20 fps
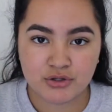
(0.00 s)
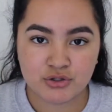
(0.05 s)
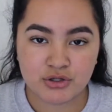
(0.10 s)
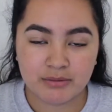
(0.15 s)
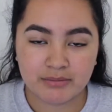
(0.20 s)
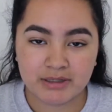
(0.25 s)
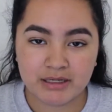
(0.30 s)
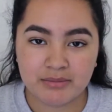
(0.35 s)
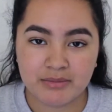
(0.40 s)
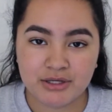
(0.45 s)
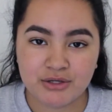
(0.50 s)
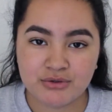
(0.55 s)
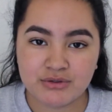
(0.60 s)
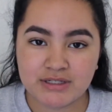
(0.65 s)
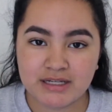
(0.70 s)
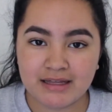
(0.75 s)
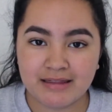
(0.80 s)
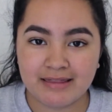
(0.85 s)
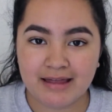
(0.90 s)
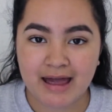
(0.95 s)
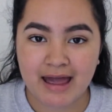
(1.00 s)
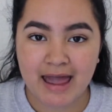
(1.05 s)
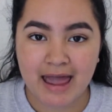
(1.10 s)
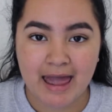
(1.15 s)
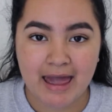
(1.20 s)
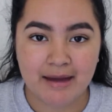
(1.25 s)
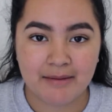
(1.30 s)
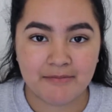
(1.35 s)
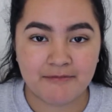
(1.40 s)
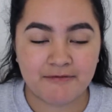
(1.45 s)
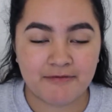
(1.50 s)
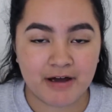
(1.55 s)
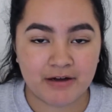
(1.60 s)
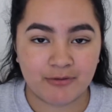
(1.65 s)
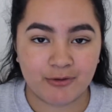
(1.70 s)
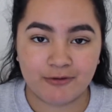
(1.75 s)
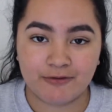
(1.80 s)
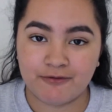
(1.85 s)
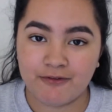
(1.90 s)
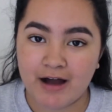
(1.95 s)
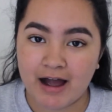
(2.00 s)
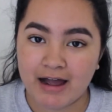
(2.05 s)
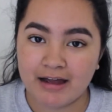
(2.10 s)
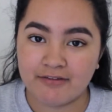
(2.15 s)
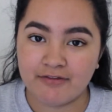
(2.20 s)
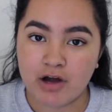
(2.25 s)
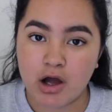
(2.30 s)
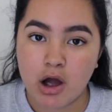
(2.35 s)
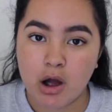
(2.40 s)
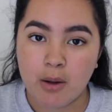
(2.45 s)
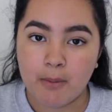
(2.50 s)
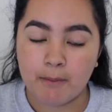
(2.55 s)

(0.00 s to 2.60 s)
So I'm going to be using the M505